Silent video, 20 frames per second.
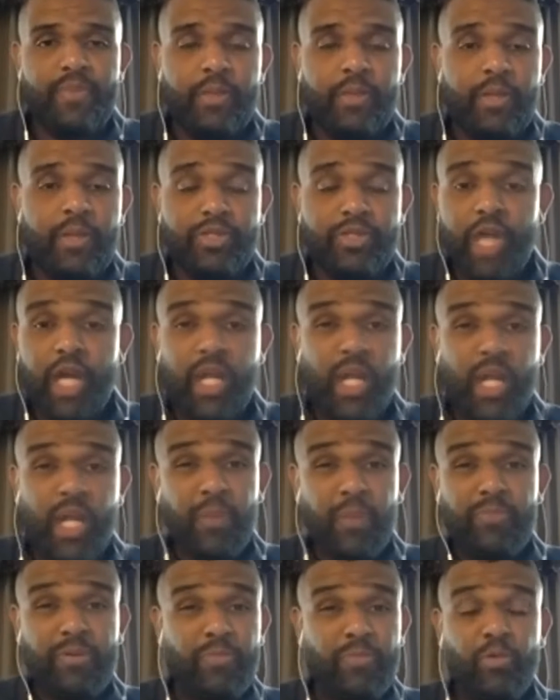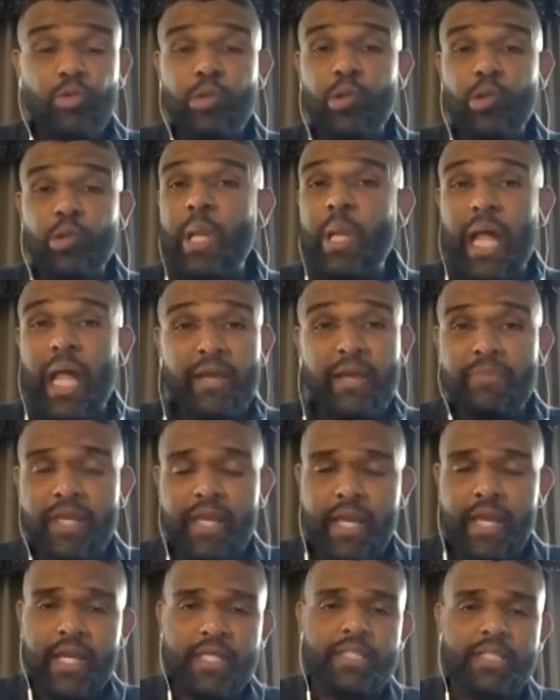There's not a lot of people who look like
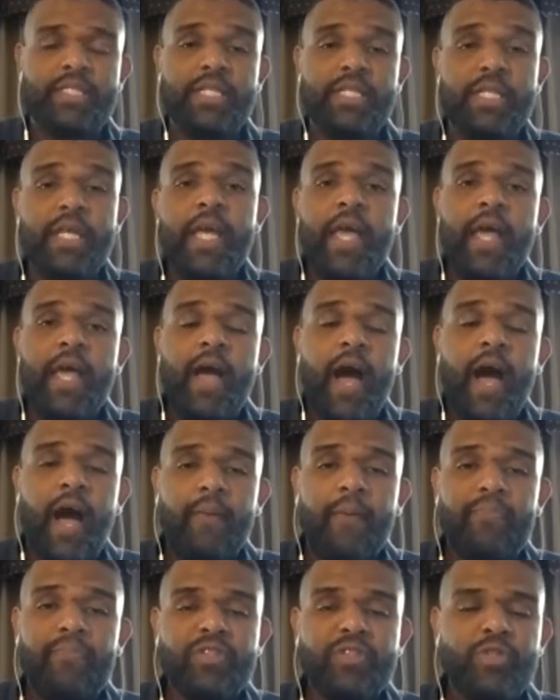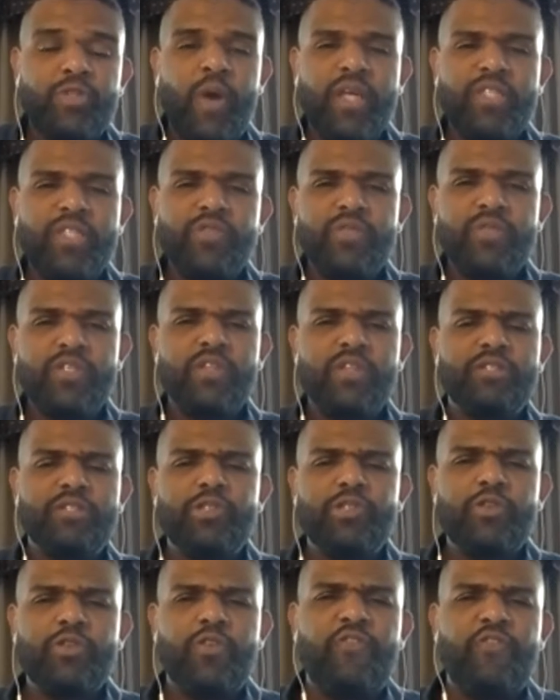me in Kingston. And so as a result, I
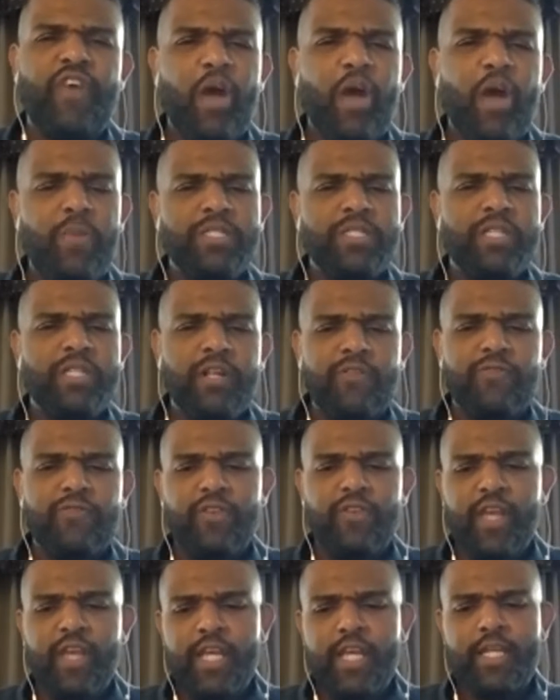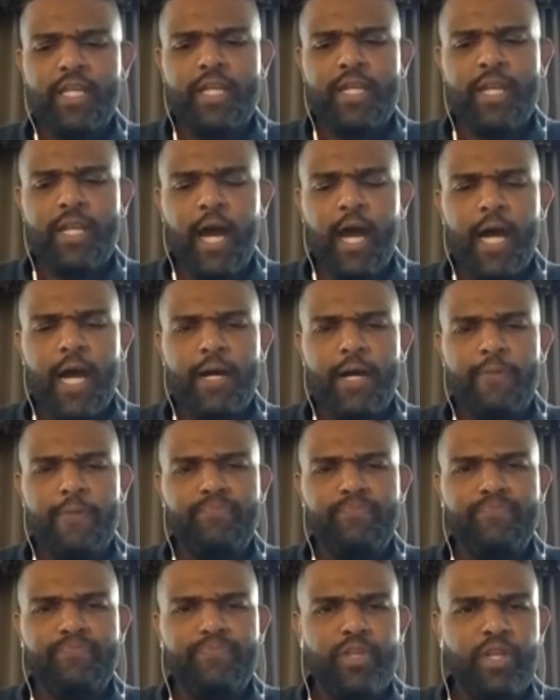sort of found myself in,
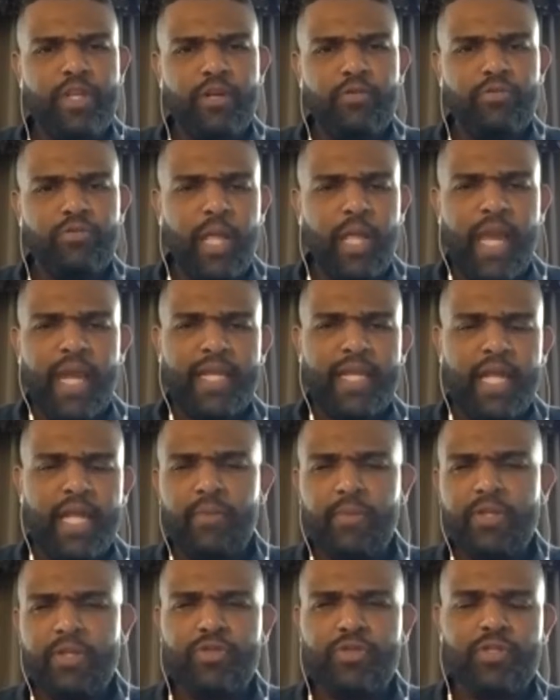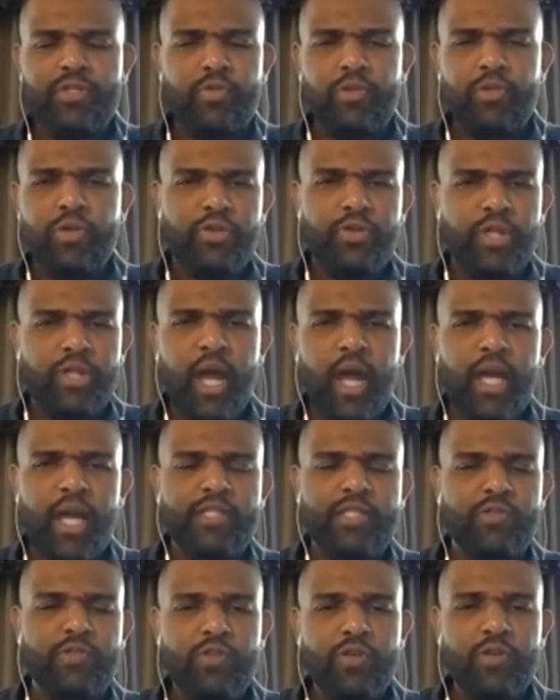late elementary school, early high
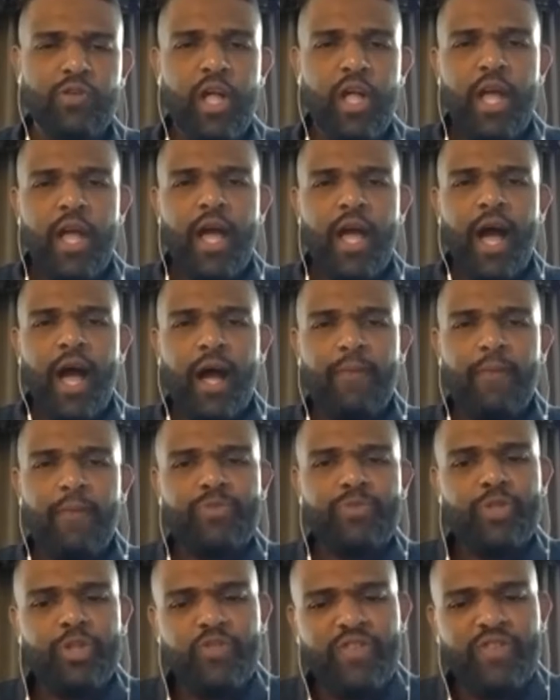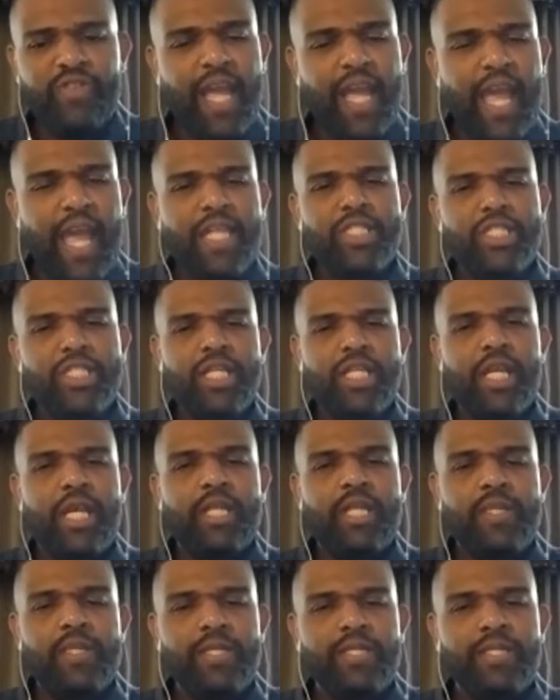school, sort of engaging
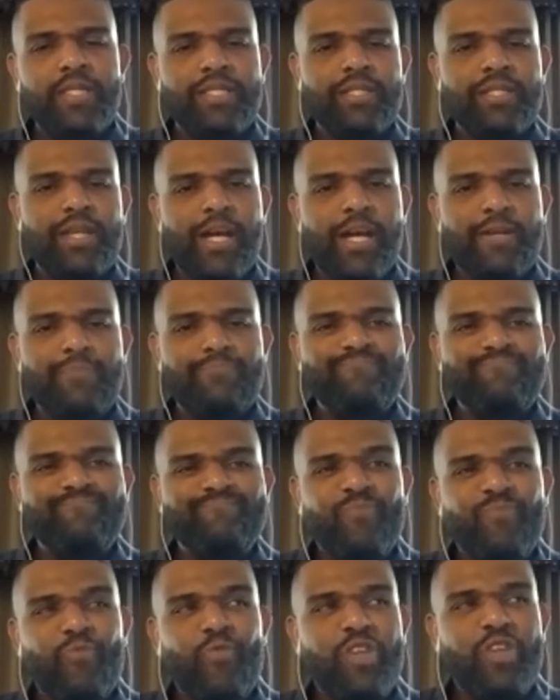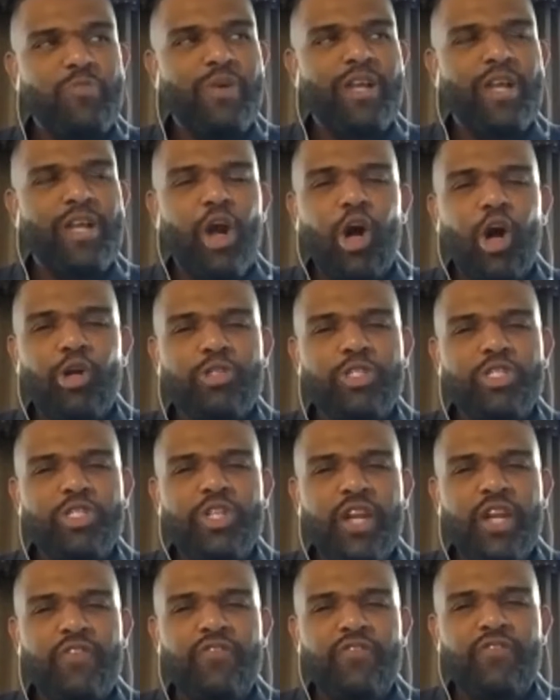in this, what you might call just
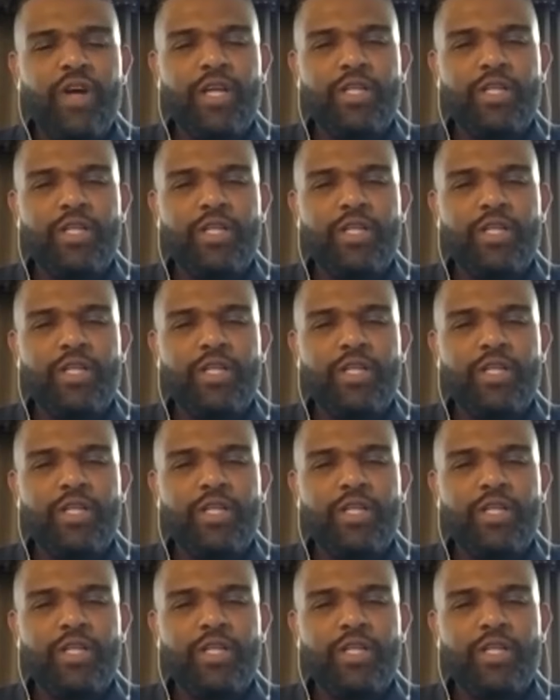kind of,